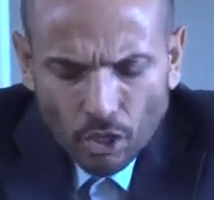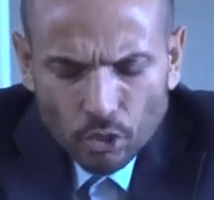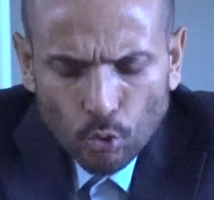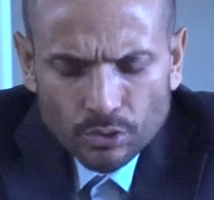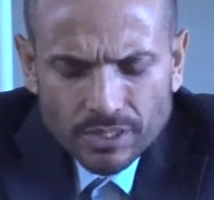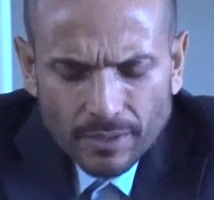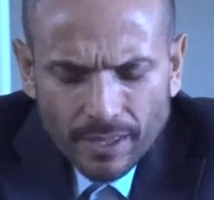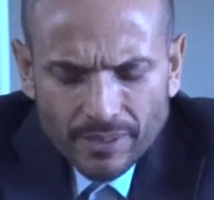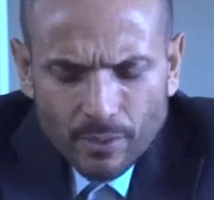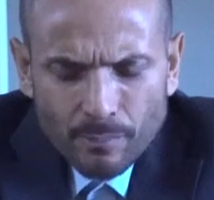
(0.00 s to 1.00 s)
Lord,
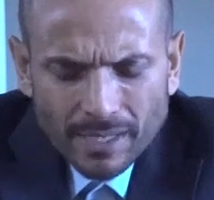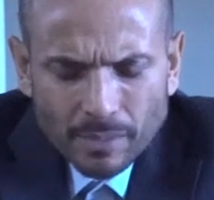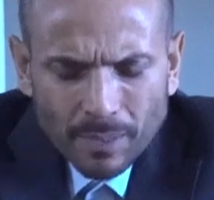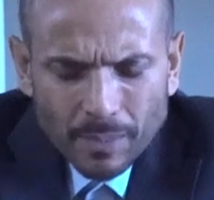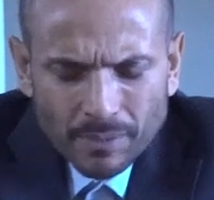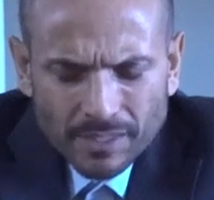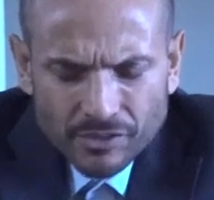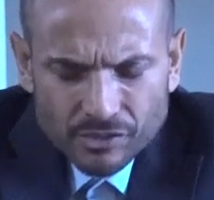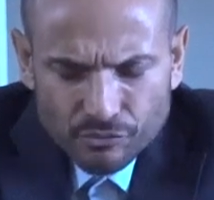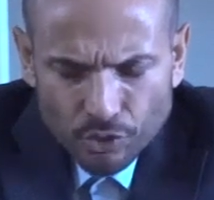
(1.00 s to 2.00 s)
there are many people in
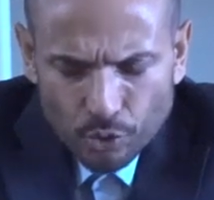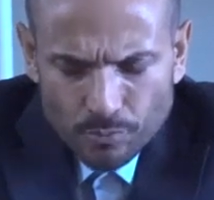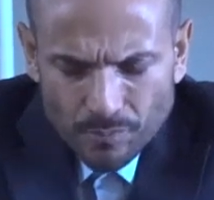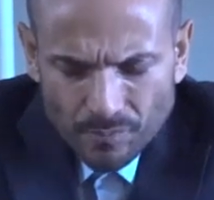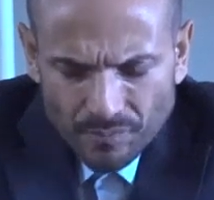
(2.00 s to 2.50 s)
this room